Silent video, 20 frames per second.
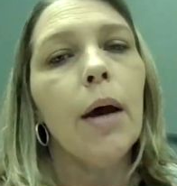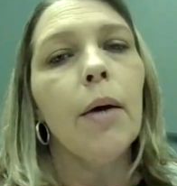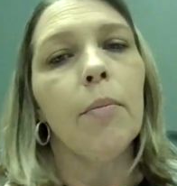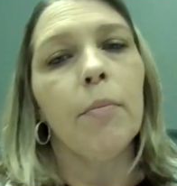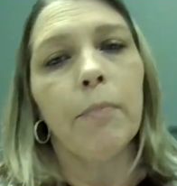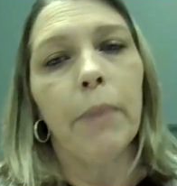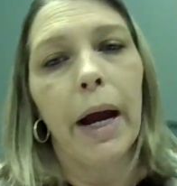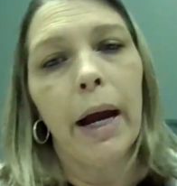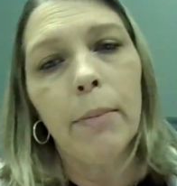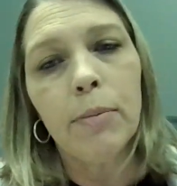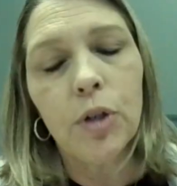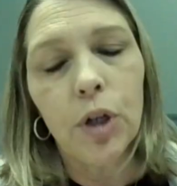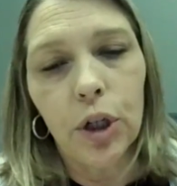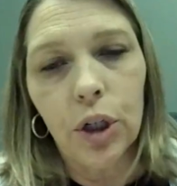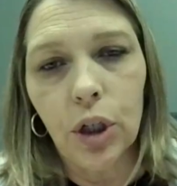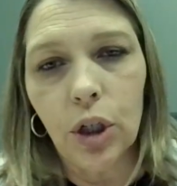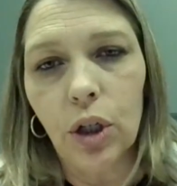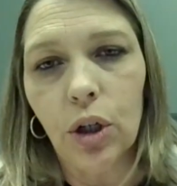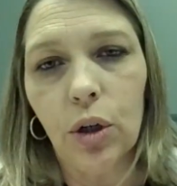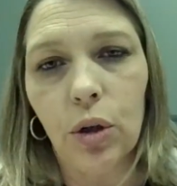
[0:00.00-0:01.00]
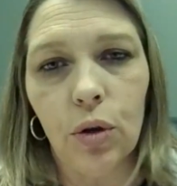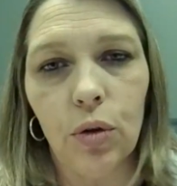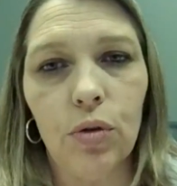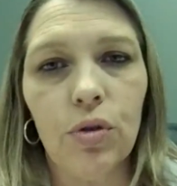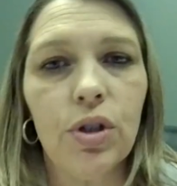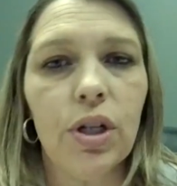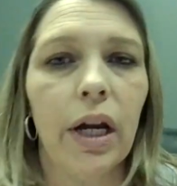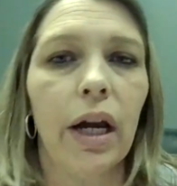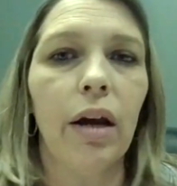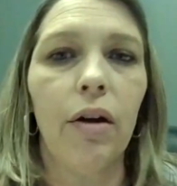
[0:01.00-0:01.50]
Maps are
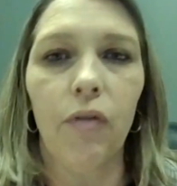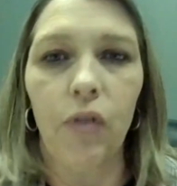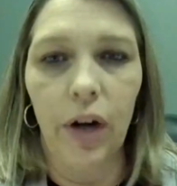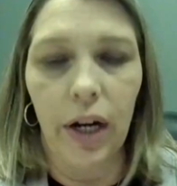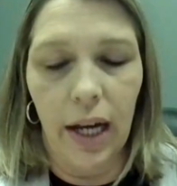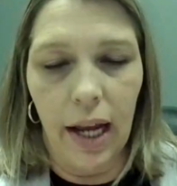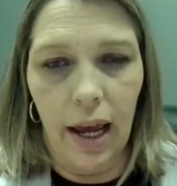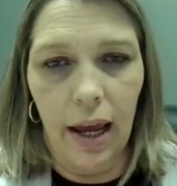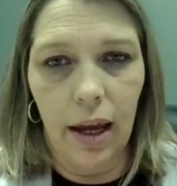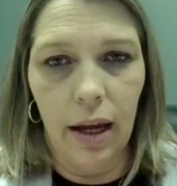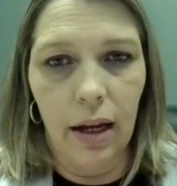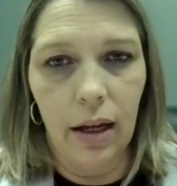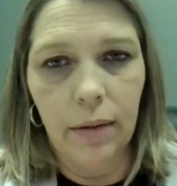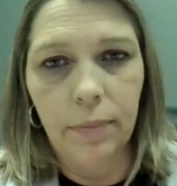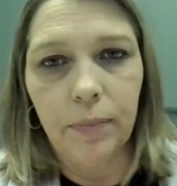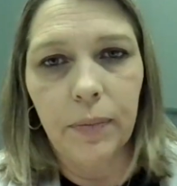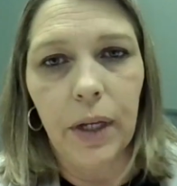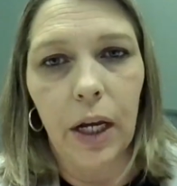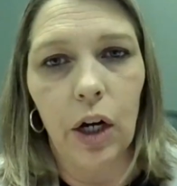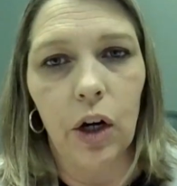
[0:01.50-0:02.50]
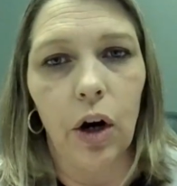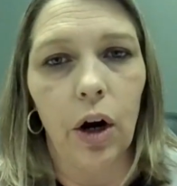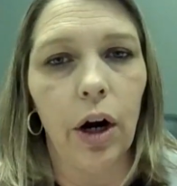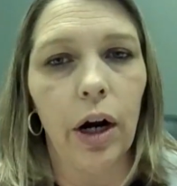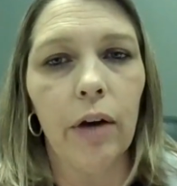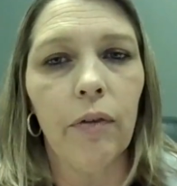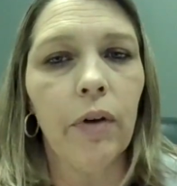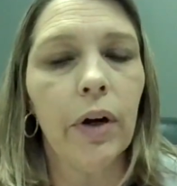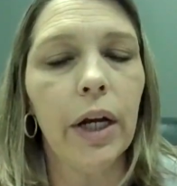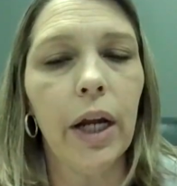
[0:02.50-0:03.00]
used every day. In our
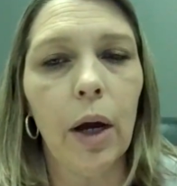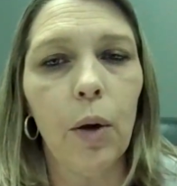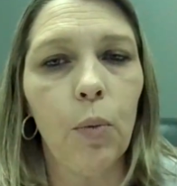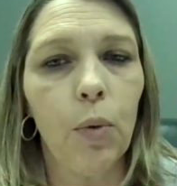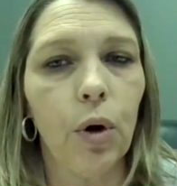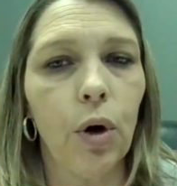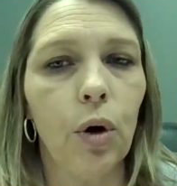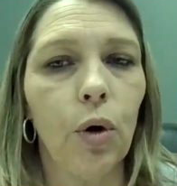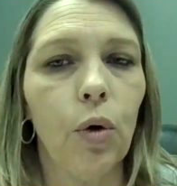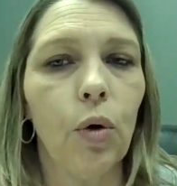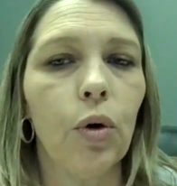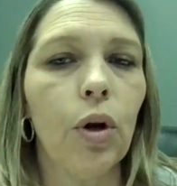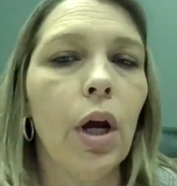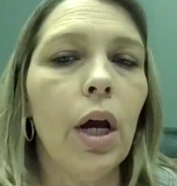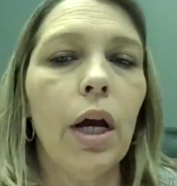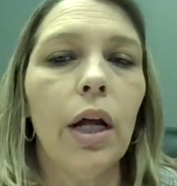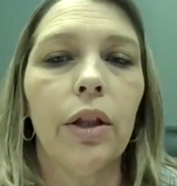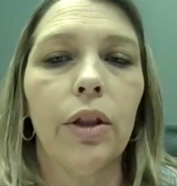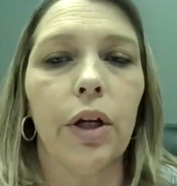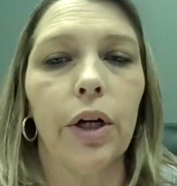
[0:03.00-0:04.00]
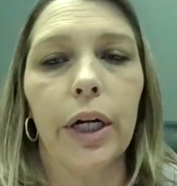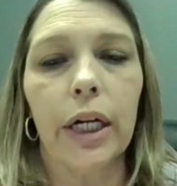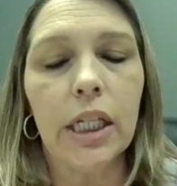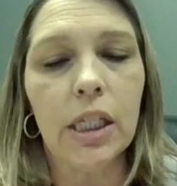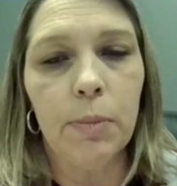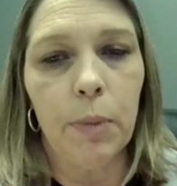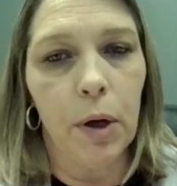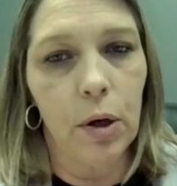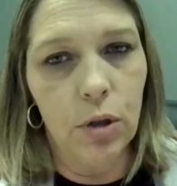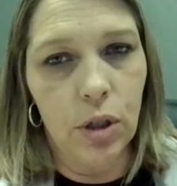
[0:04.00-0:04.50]
everyday world, they're
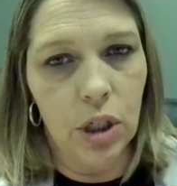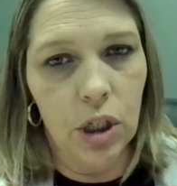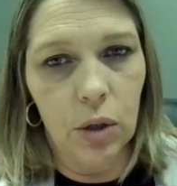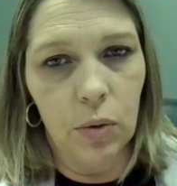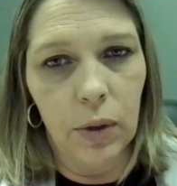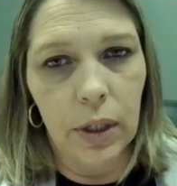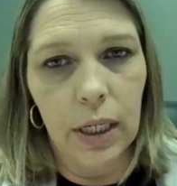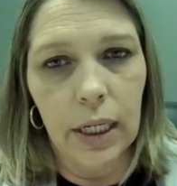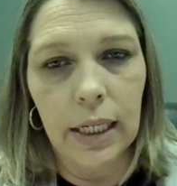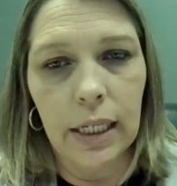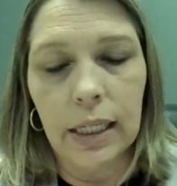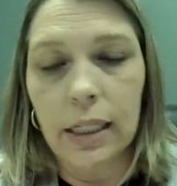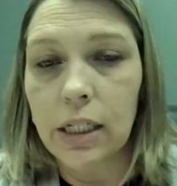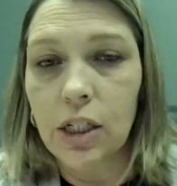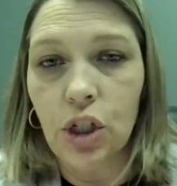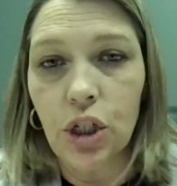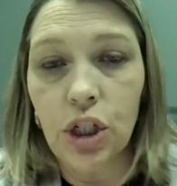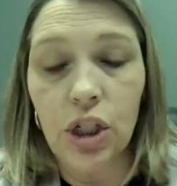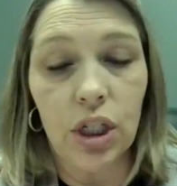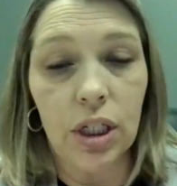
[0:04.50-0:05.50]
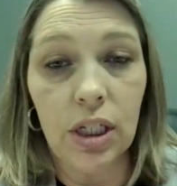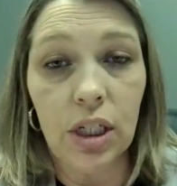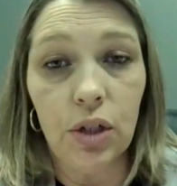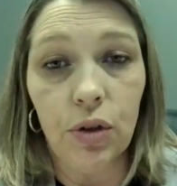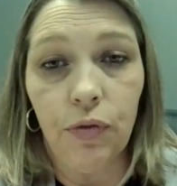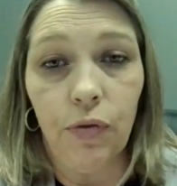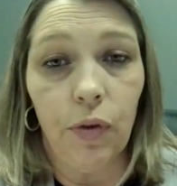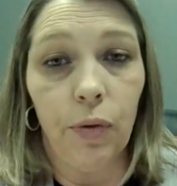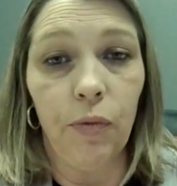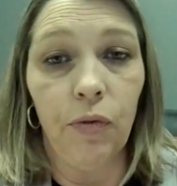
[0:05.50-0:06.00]
exposed to it in just a
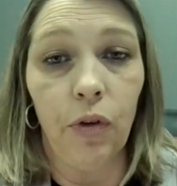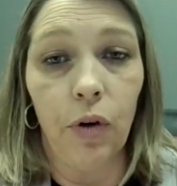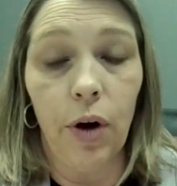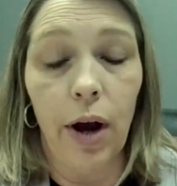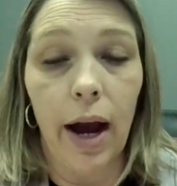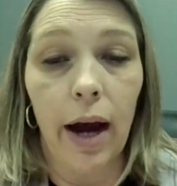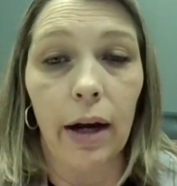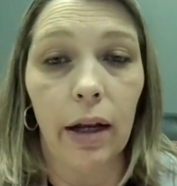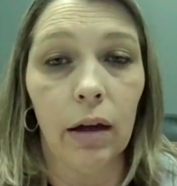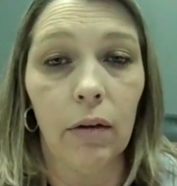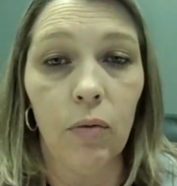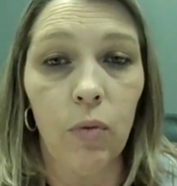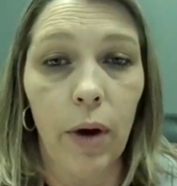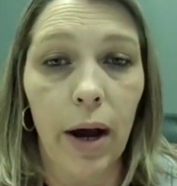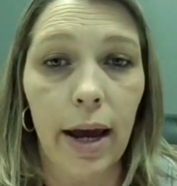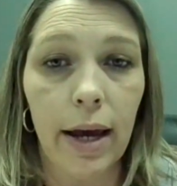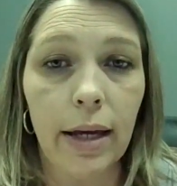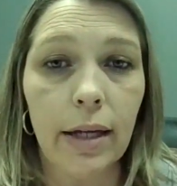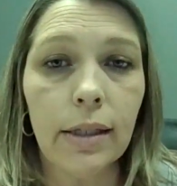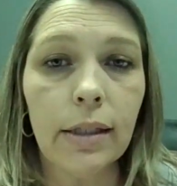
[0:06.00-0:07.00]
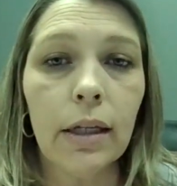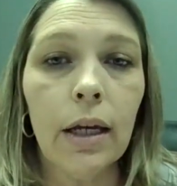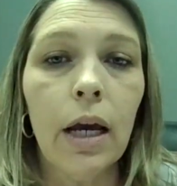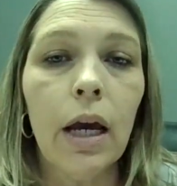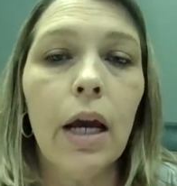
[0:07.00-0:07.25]
different variety of ways.